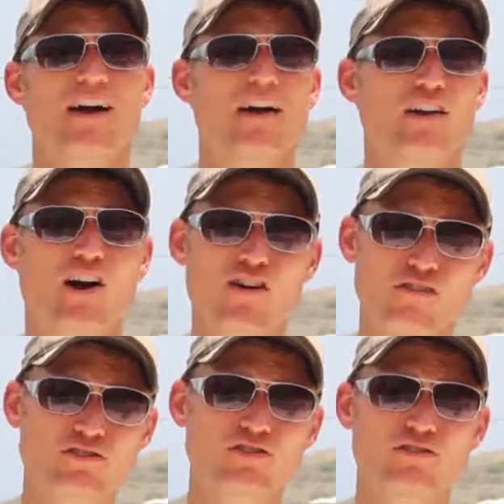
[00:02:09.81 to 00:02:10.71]
I
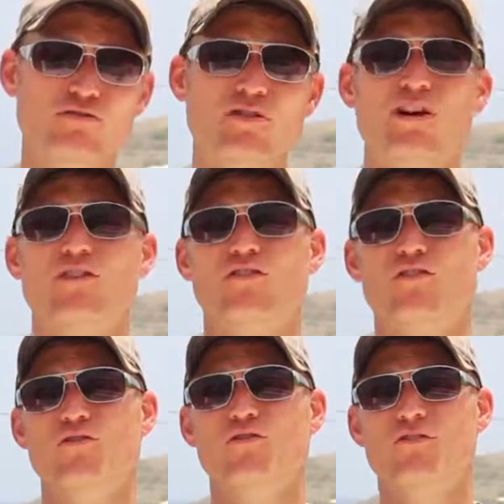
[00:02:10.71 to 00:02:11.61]
encourage you
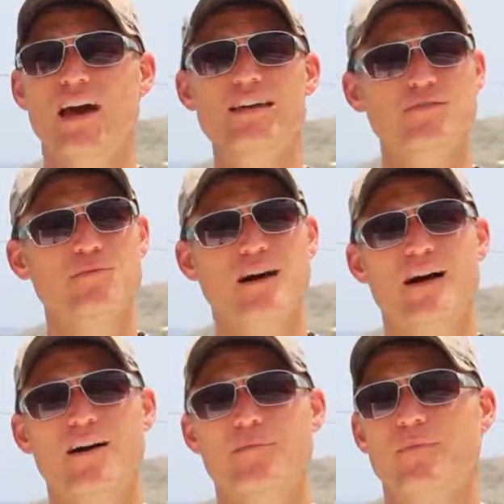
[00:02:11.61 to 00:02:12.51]
to take some
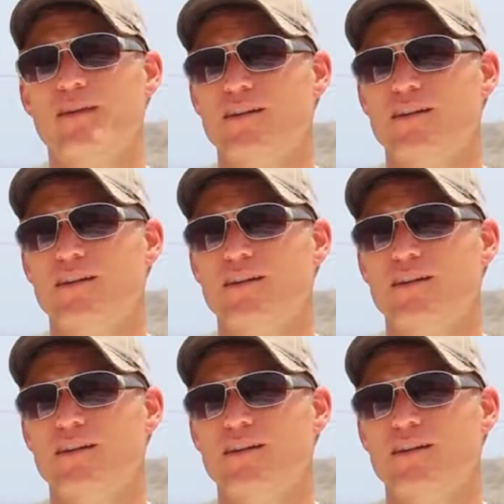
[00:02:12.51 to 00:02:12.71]
time,